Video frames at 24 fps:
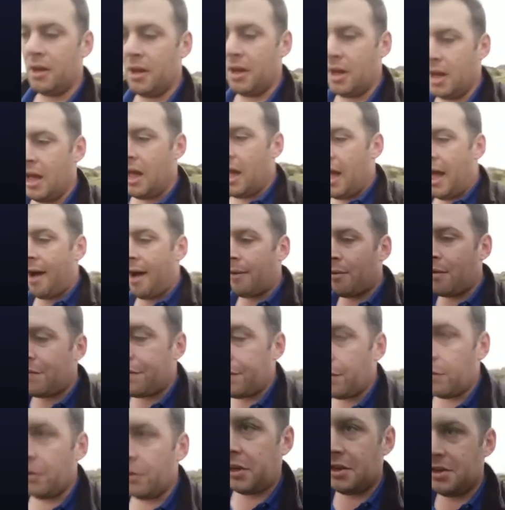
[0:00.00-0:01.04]
We feel the
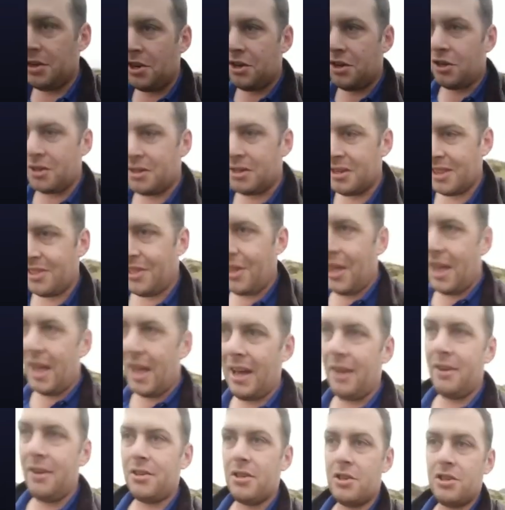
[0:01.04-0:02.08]
conditions are there to
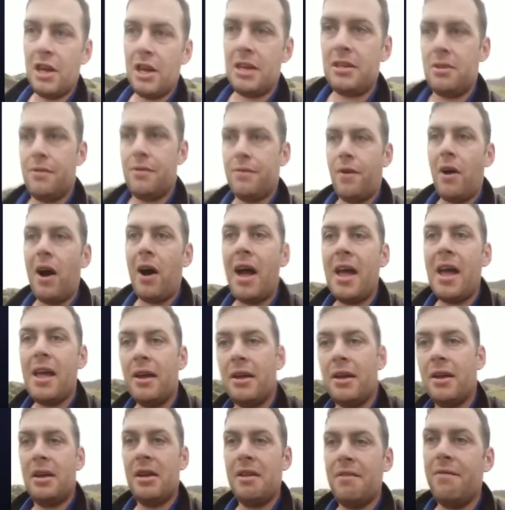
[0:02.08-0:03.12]
justify
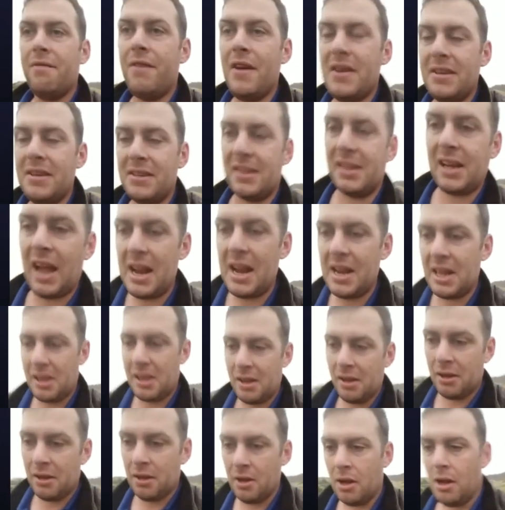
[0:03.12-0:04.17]
investigating
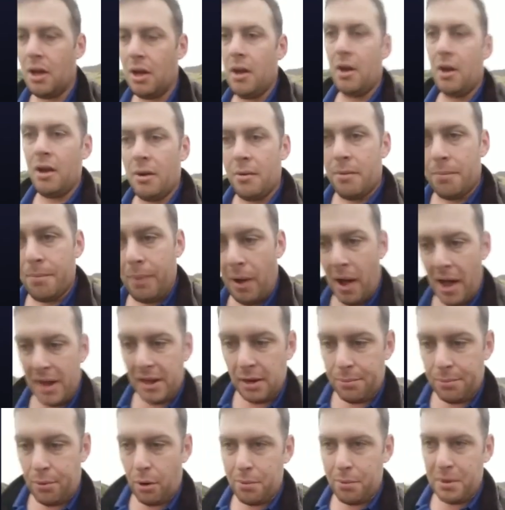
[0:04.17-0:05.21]
buying a property
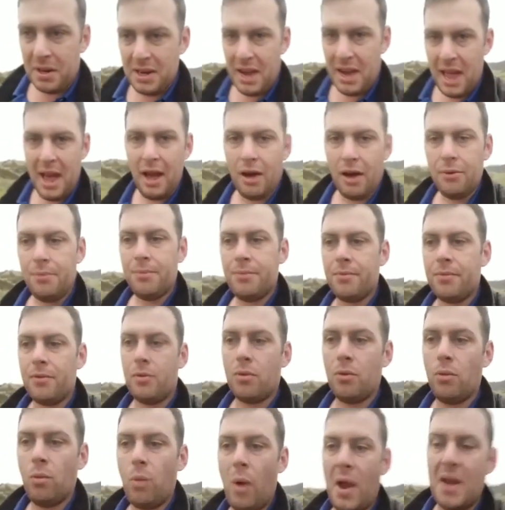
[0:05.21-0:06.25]
now.
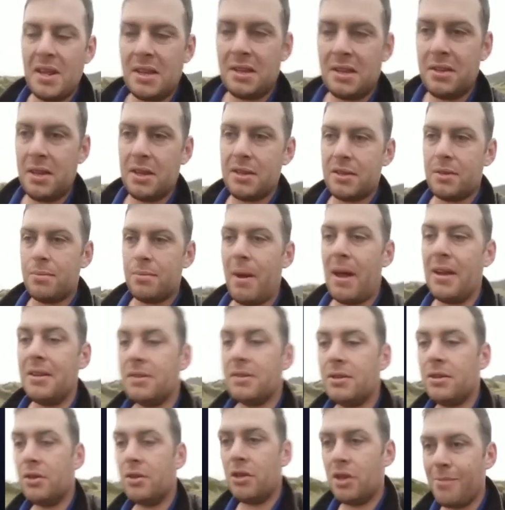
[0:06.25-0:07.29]
Waiting 6 months, you
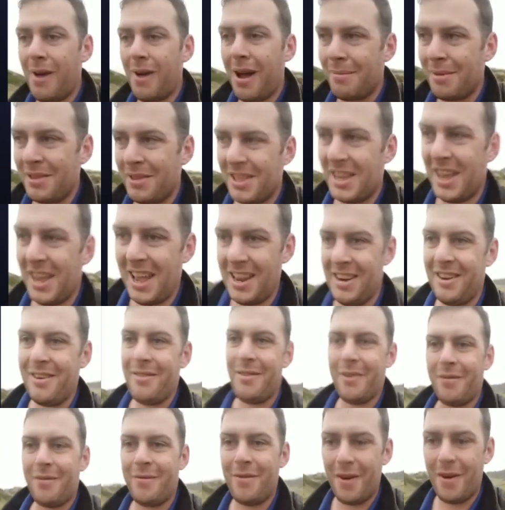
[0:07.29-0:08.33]
might be at the end of a
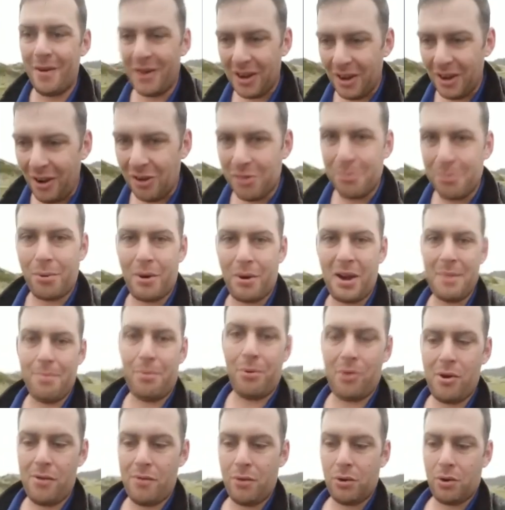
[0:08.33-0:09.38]
very long pre-approval
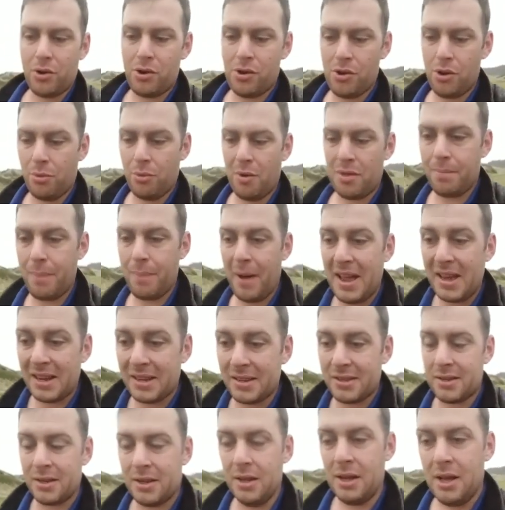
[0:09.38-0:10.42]
queue with banks,
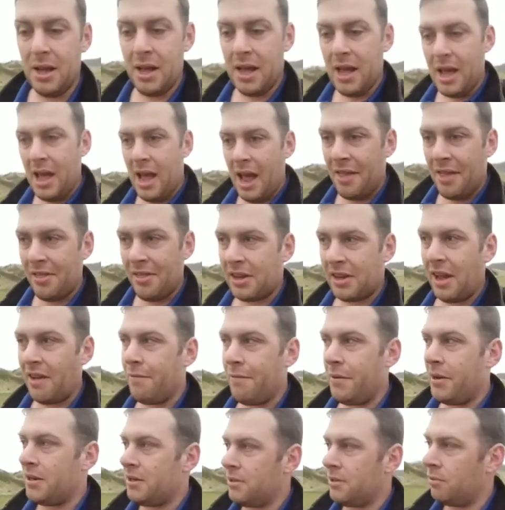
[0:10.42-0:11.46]
and the government has
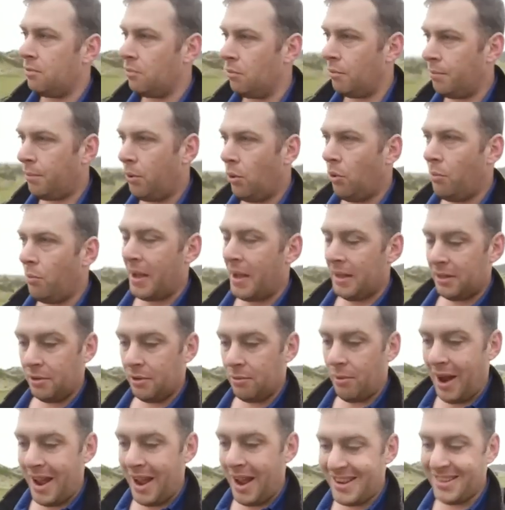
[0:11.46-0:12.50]
pulled back the
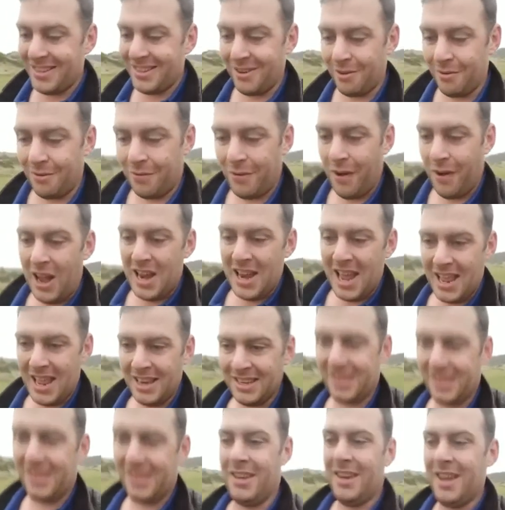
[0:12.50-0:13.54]
reins on finance
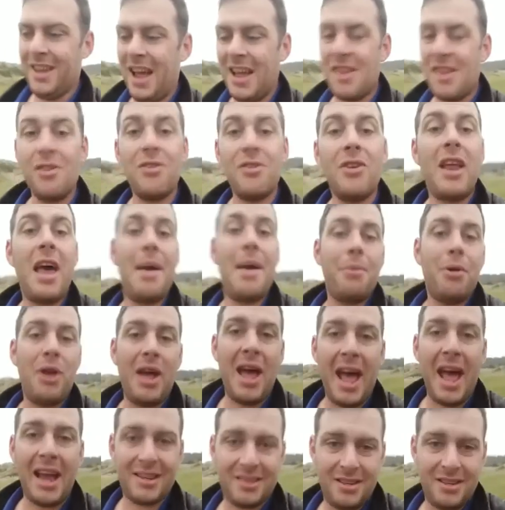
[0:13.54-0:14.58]
and you're not able to
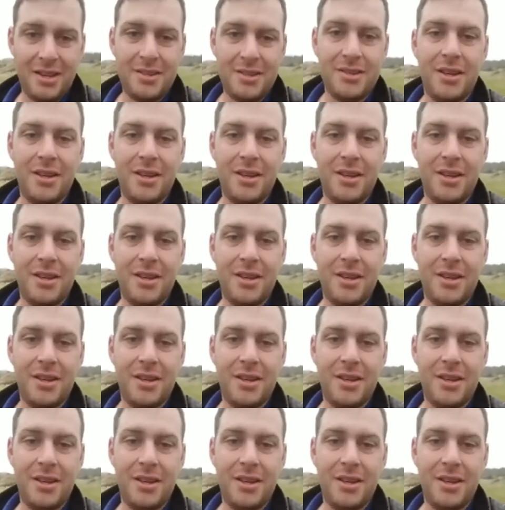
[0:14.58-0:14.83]
access it.